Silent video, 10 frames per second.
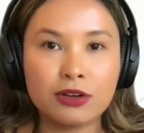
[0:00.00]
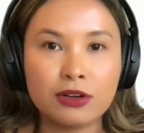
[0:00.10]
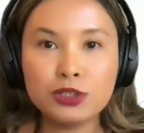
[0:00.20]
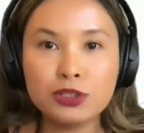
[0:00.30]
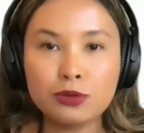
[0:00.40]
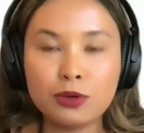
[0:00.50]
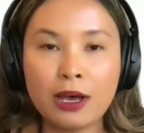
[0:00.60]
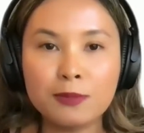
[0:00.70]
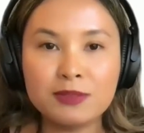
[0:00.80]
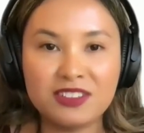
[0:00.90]
to
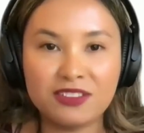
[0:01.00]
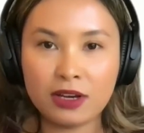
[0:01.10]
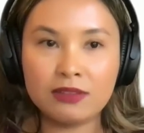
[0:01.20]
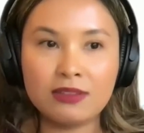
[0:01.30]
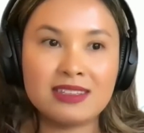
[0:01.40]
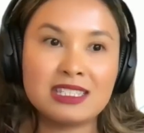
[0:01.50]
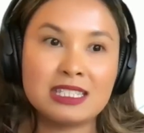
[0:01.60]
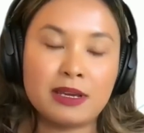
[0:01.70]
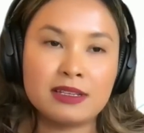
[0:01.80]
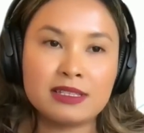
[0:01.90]
help define this
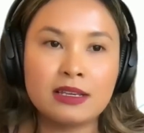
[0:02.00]
space.